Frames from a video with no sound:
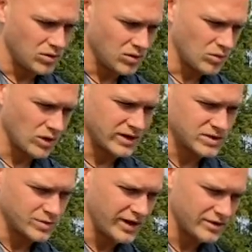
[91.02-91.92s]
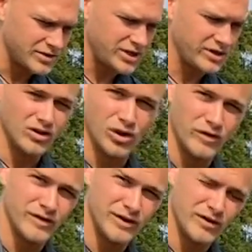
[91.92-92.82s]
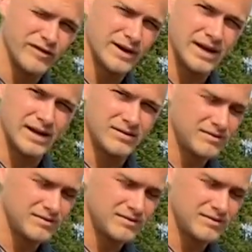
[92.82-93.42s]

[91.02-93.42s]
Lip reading: work its way into the shingle over and over again